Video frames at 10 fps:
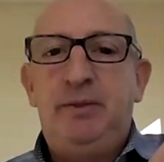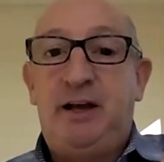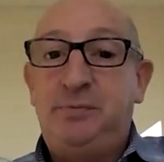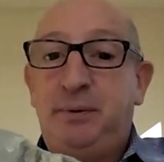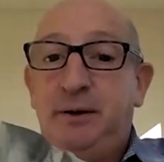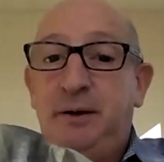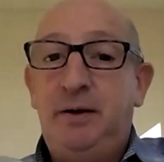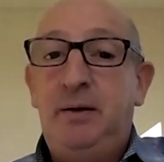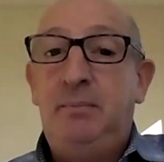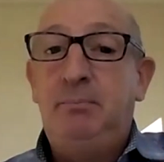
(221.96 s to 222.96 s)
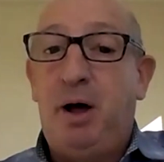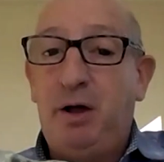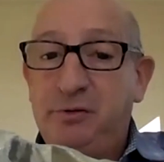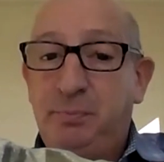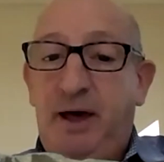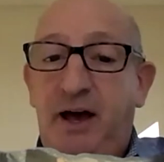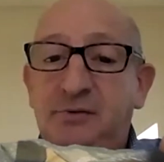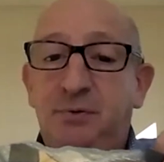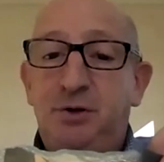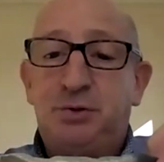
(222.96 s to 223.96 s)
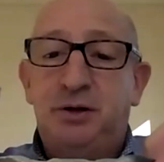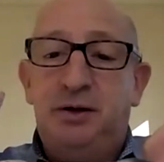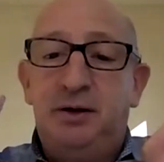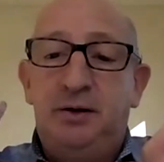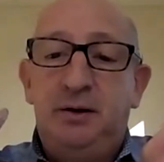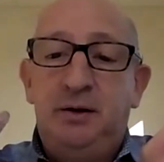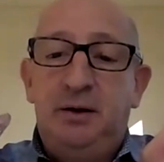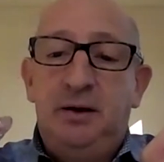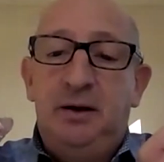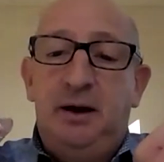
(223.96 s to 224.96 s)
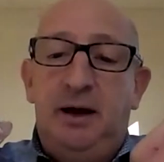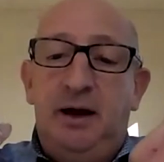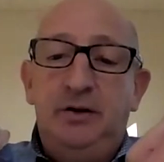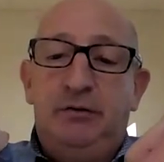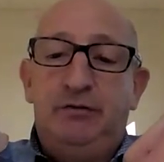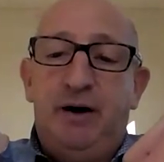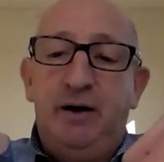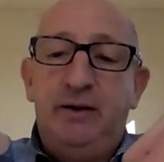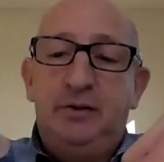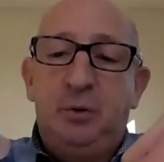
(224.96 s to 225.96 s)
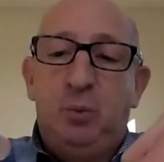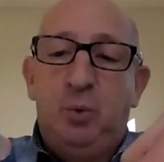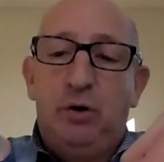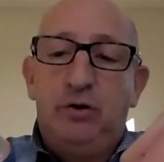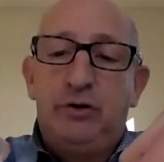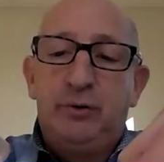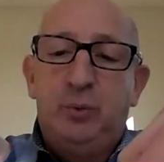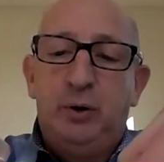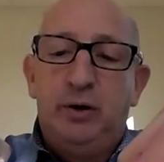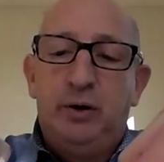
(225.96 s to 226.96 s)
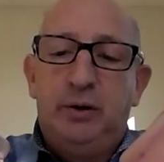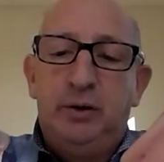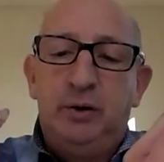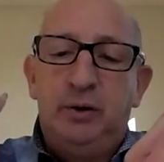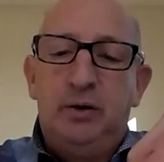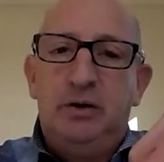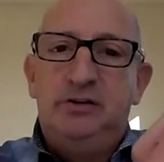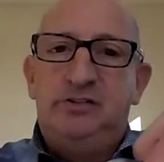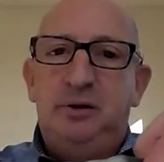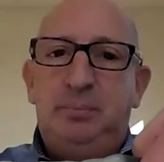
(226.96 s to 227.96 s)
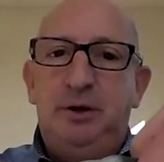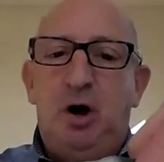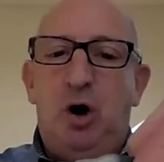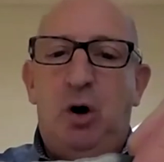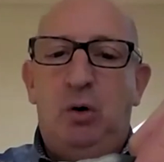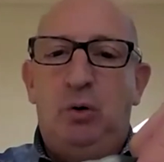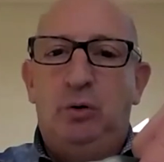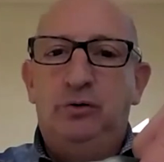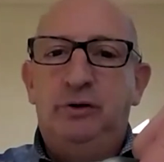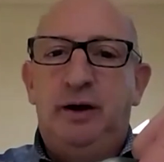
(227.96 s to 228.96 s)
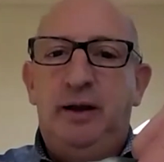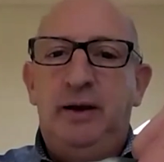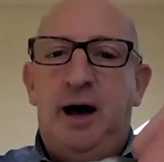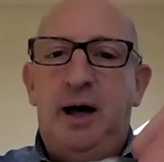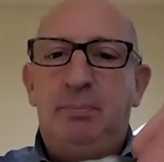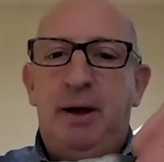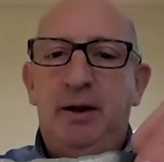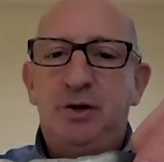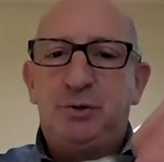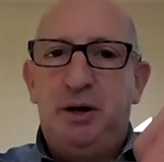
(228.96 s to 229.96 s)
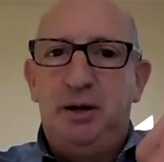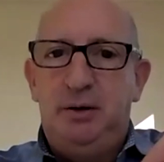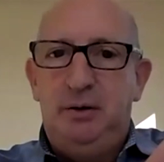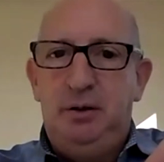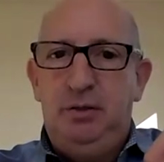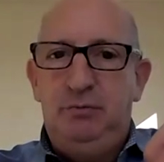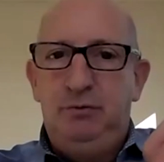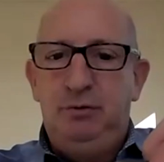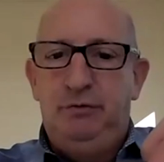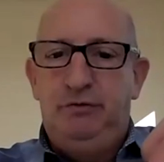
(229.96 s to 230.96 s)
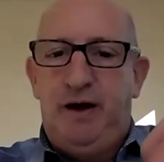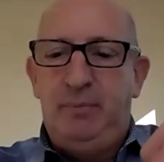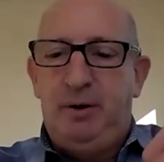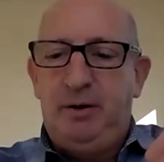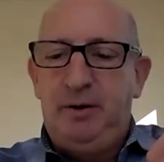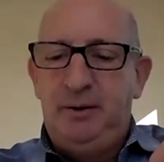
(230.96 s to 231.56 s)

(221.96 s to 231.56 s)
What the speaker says: that's been pulse plasma treated, and you'll find that the water will simply hold and not penetrate through the fabric.